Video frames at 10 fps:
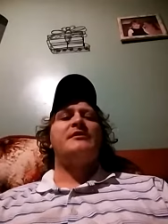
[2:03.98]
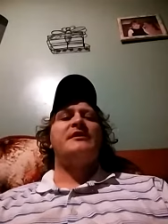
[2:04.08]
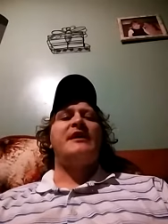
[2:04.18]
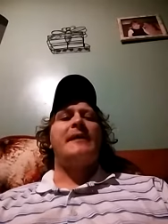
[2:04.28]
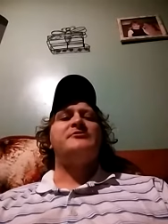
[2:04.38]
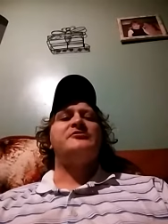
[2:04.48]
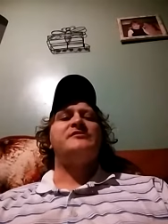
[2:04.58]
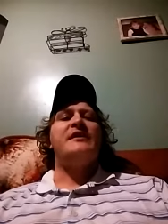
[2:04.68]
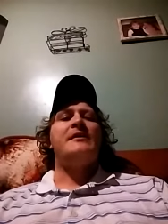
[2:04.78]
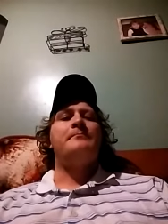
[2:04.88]

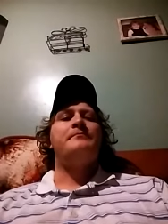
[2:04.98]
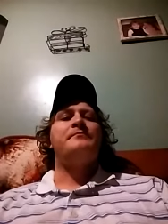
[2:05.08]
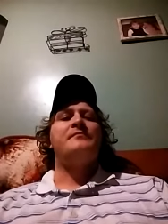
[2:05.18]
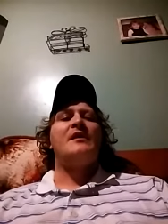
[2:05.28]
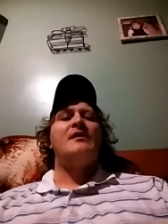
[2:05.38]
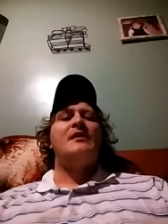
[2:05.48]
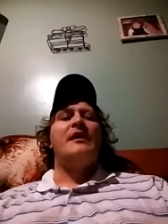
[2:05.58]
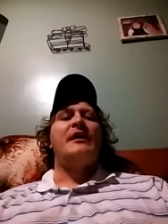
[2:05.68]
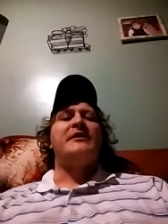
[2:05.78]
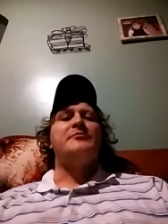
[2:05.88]
captures them
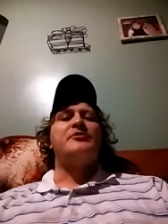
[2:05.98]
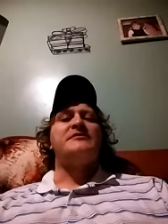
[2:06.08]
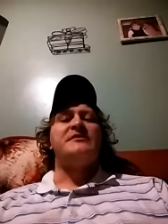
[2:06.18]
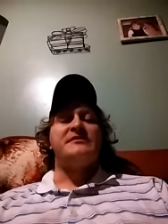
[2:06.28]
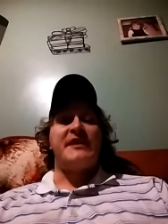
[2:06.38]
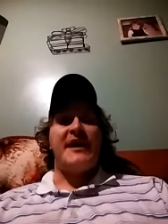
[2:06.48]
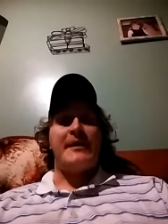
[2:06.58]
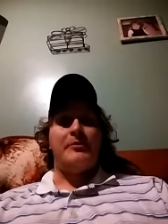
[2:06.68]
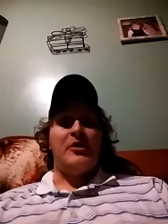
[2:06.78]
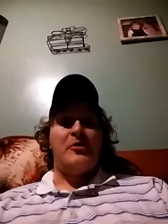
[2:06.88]
and imprisons
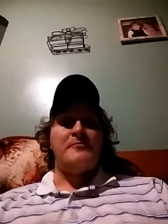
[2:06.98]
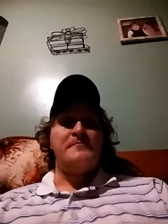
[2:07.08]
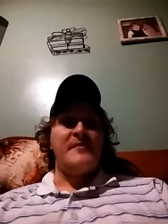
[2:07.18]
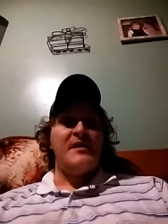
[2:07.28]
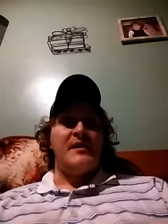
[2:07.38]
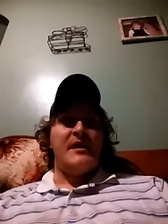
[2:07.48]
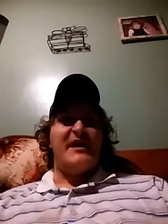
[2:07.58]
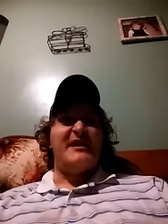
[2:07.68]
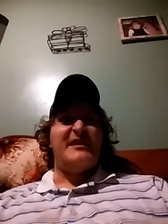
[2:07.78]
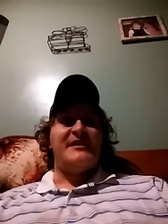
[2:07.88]
Haplo,
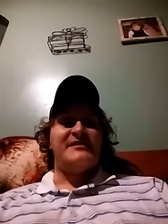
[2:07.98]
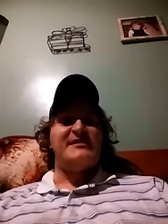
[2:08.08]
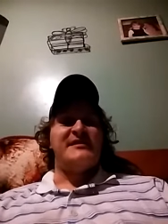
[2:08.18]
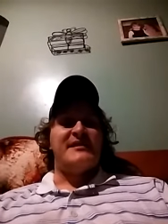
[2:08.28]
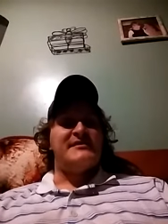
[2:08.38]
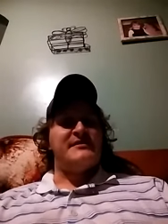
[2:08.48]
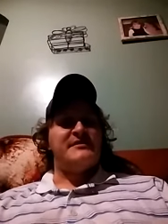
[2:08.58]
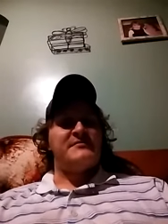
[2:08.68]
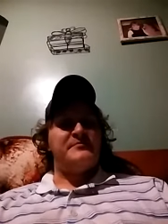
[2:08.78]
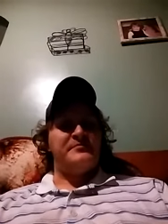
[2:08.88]
and in a
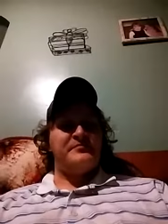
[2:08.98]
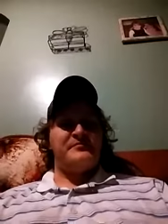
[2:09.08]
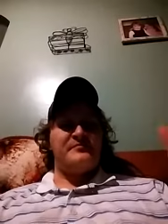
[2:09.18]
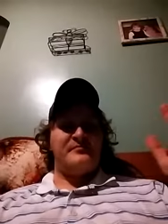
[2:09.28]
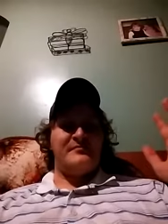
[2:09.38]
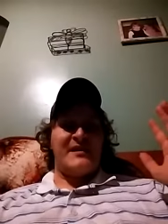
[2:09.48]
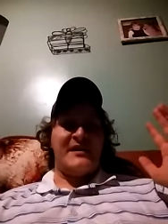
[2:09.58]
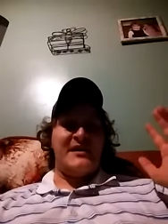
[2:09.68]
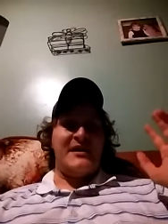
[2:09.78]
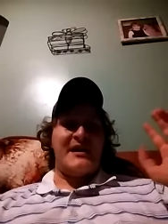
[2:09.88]
sense,
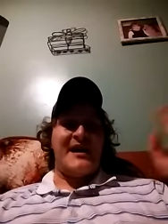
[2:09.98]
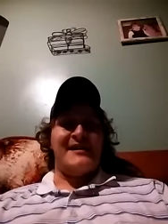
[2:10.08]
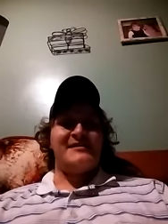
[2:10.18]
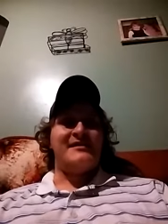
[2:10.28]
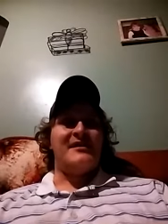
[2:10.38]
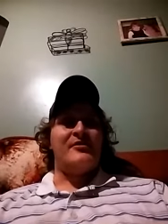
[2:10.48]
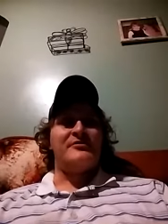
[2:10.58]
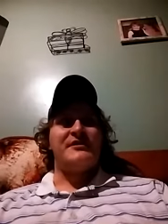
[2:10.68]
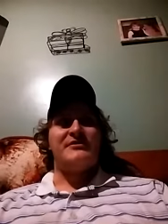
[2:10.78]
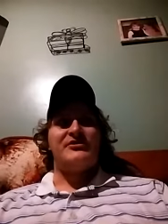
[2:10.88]
he
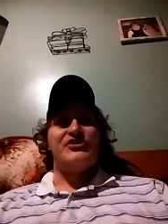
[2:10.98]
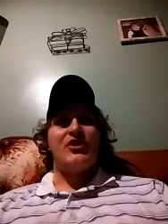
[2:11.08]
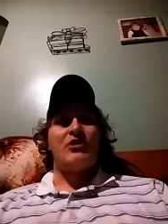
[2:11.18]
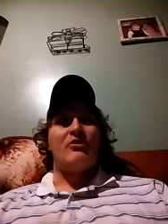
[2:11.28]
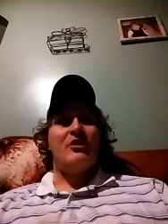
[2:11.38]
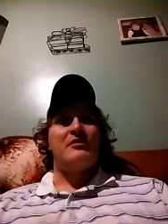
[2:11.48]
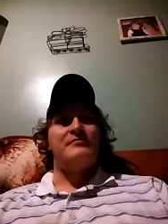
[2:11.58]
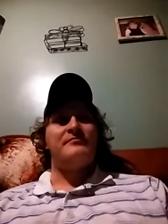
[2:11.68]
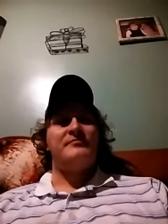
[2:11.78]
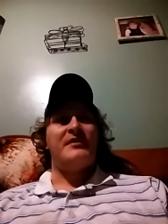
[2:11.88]
exiles Jarre
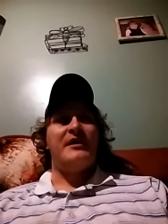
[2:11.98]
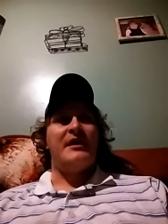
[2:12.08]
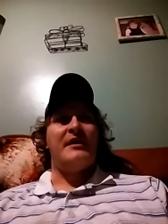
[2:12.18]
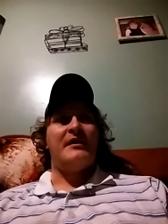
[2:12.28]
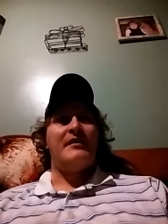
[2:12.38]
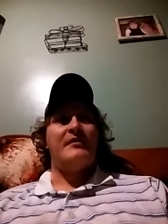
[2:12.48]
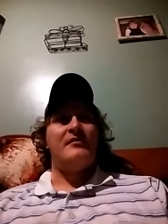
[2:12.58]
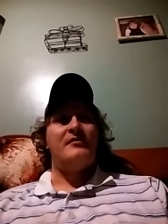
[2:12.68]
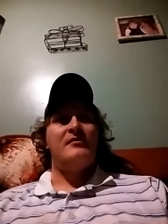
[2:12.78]
and